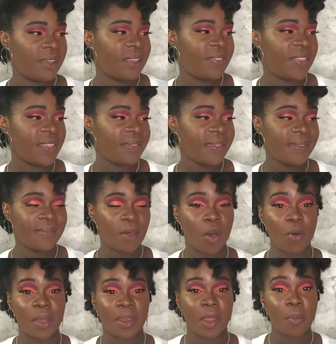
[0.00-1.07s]
This is
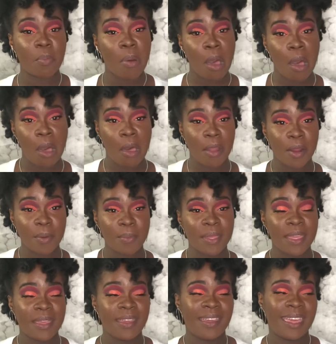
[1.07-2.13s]
coconut palm.
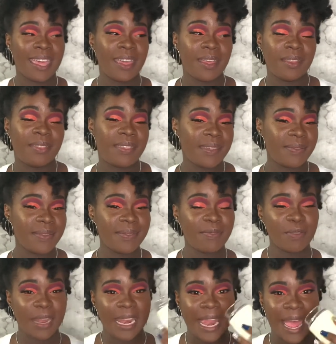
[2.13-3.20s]
This is
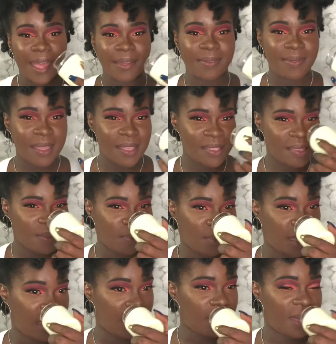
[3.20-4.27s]
relaxing to
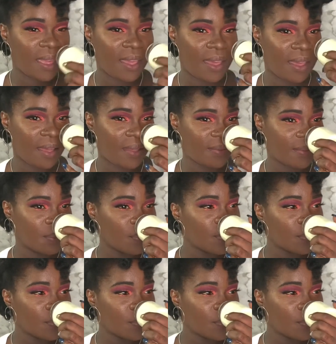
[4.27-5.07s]
me because